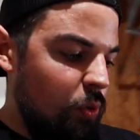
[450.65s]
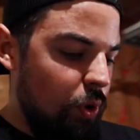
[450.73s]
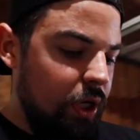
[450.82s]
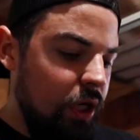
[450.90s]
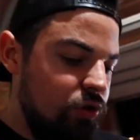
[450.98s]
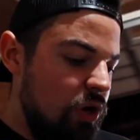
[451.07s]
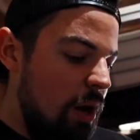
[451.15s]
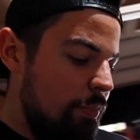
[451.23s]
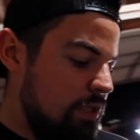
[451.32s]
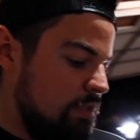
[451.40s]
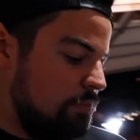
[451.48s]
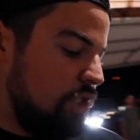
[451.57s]
we're gonna drop
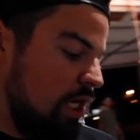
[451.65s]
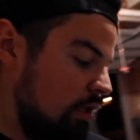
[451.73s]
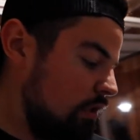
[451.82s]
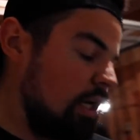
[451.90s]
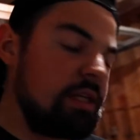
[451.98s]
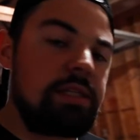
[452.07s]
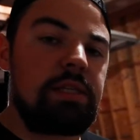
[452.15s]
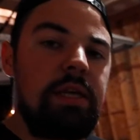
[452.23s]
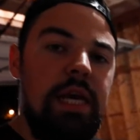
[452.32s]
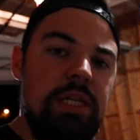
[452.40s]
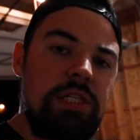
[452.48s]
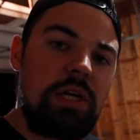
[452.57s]
in some channel nuts
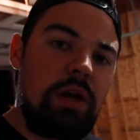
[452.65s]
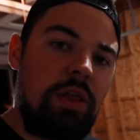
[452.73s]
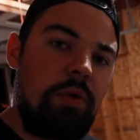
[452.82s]
and start